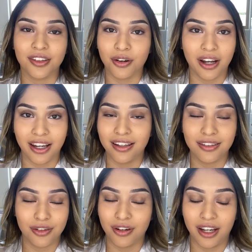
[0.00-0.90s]
great,
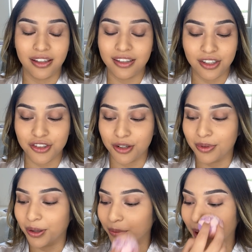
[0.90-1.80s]
great teacher,
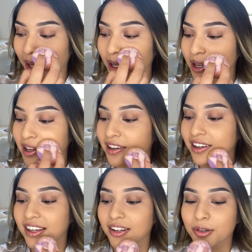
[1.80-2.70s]
by the way,
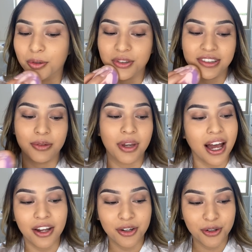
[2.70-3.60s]
he told us that we
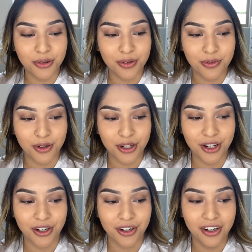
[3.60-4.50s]
had to go to a
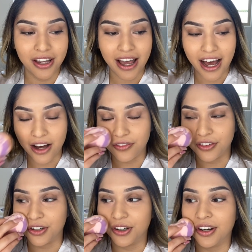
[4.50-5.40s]
four-year
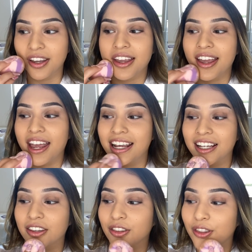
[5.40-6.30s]
after.
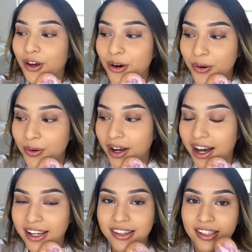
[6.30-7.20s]
And though
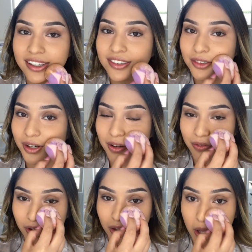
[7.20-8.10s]
I think it's great
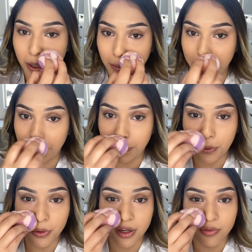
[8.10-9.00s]
for a lot of
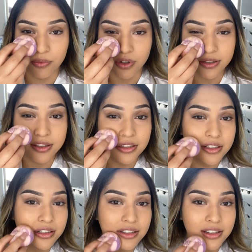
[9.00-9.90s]
people, it wasn't
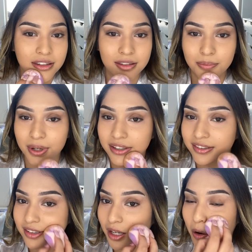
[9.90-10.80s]
the
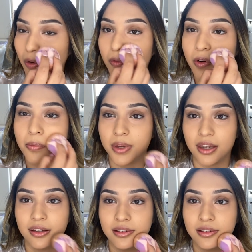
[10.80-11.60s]
best thing for me.